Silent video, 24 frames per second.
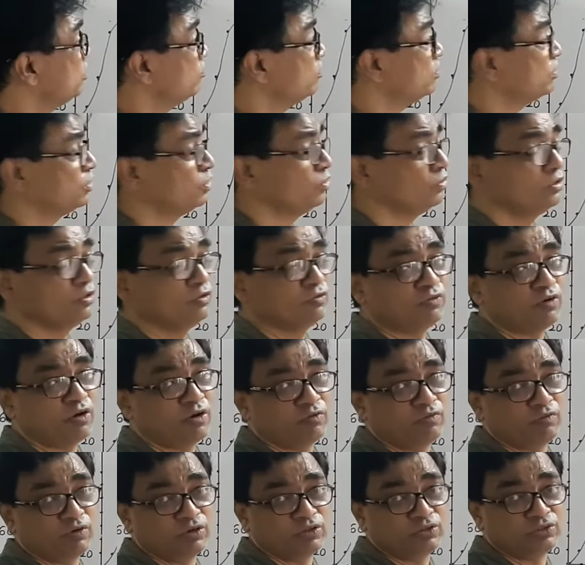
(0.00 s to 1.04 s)
with
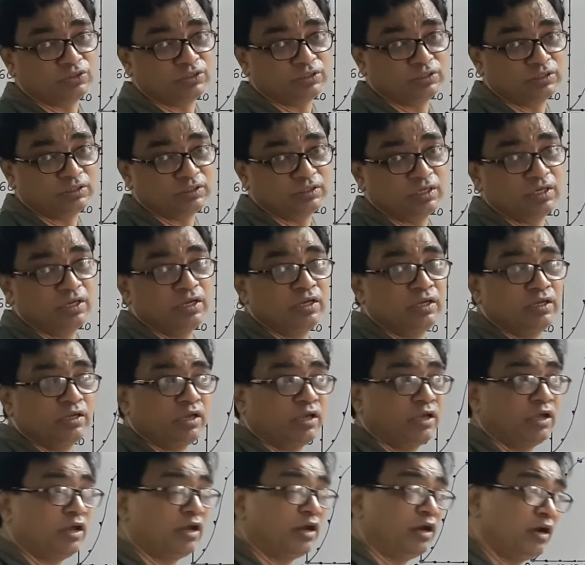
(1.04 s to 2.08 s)
uniform velocity
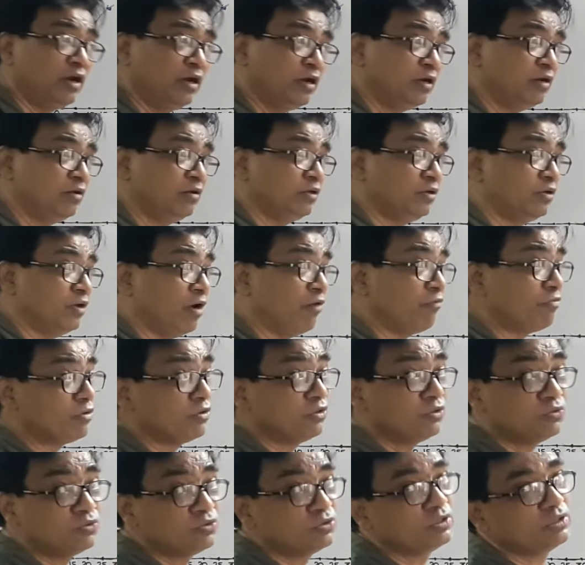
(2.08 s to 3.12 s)
and you have to
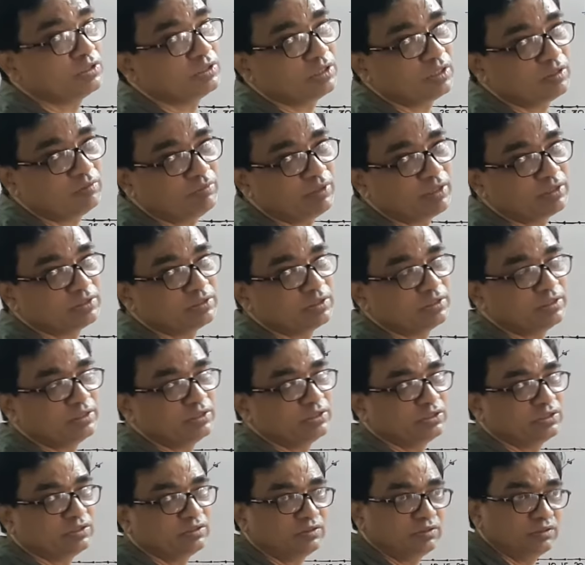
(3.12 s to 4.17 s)
use the term
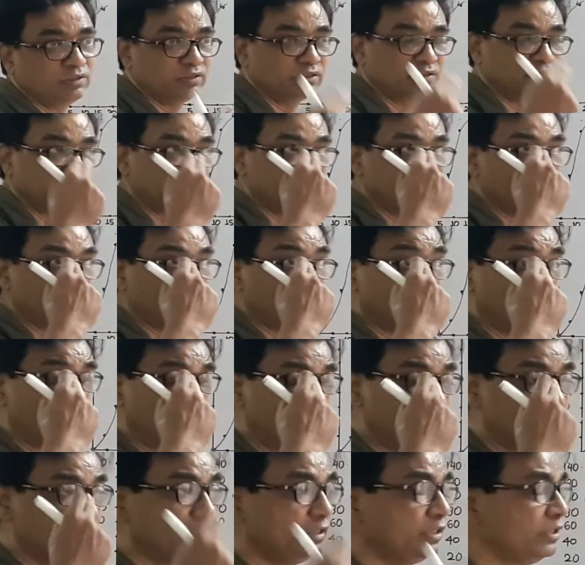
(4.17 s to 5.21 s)
acceleration. Then the
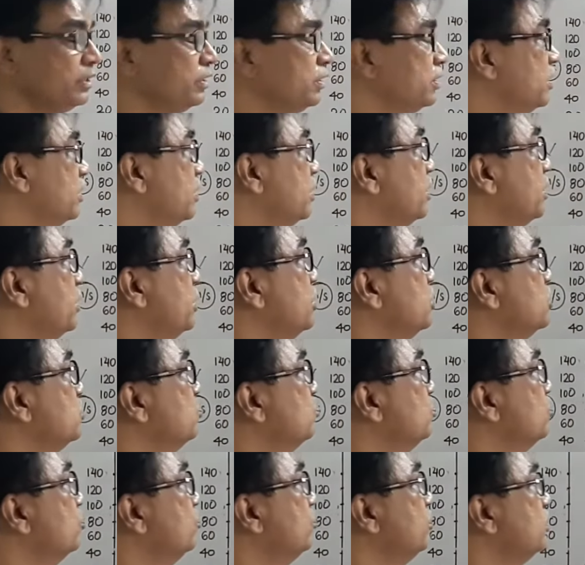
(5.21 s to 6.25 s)
body is
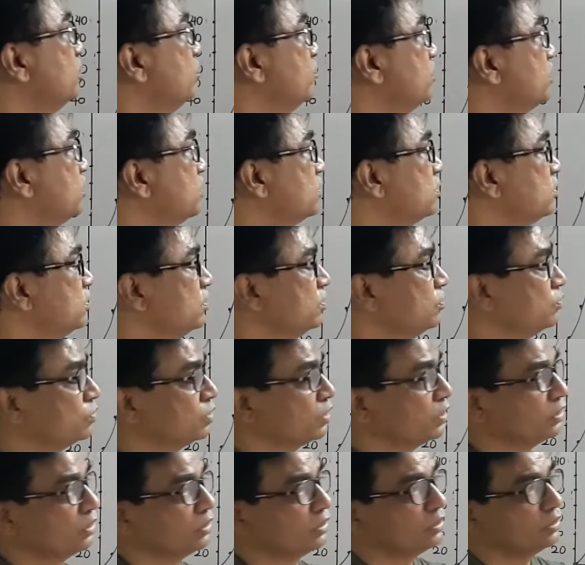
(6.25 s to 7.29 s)
moving with, you
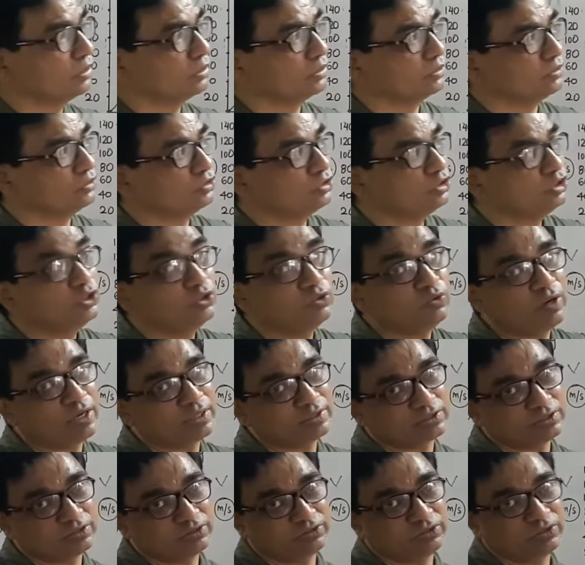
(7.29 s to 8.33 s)
say, zero
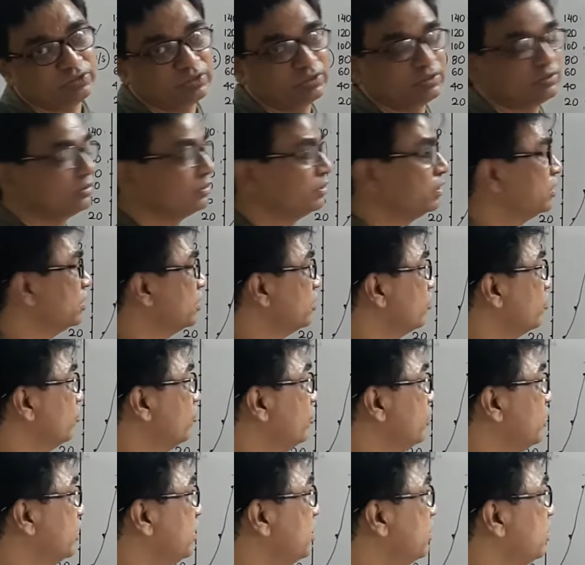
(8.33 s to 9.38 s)
acceleration.
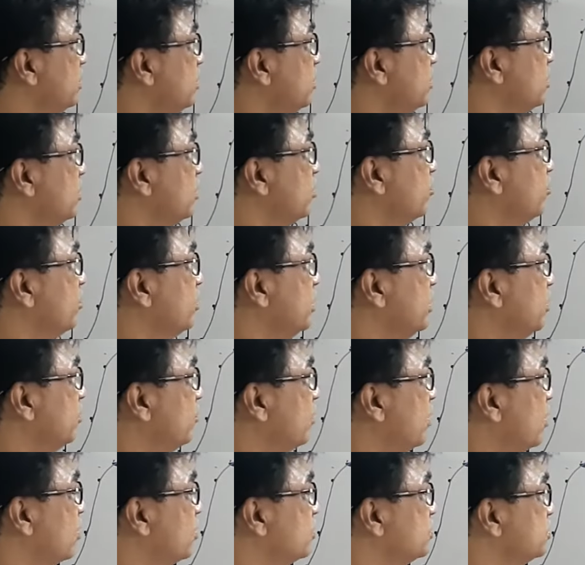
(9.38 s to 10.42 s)
When in
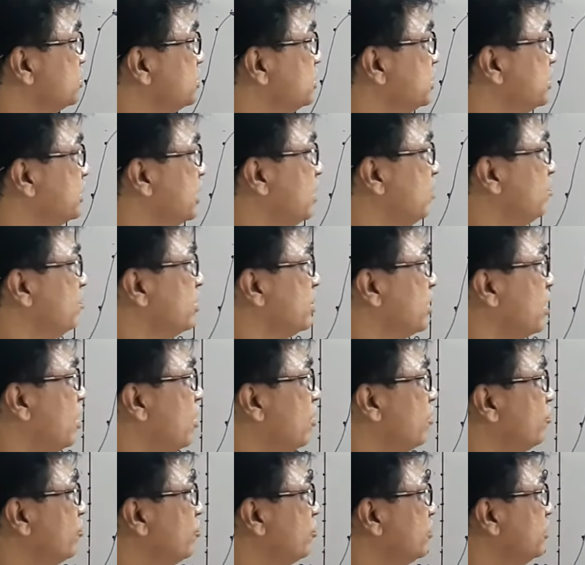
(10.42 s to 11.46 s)
velocity time
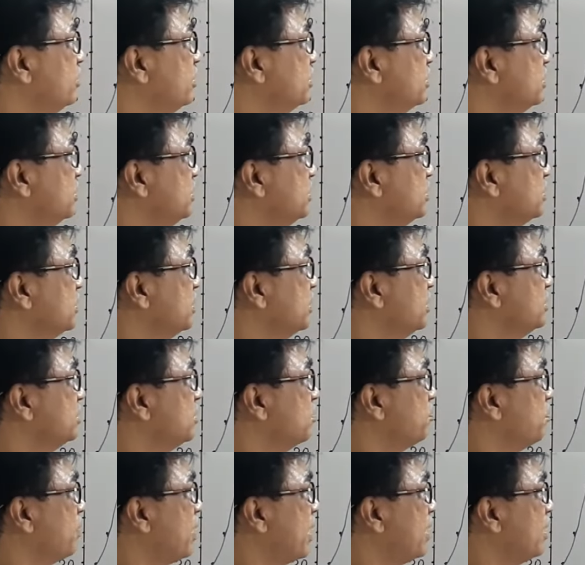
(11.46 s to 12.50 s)
graph there is a
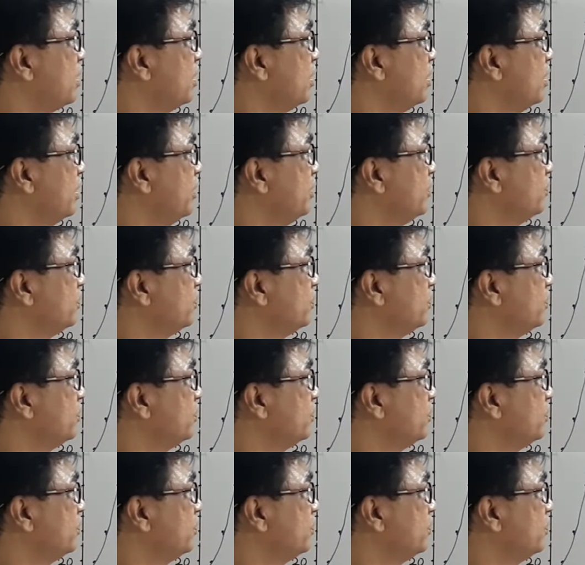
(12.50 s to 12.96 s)
parallel line to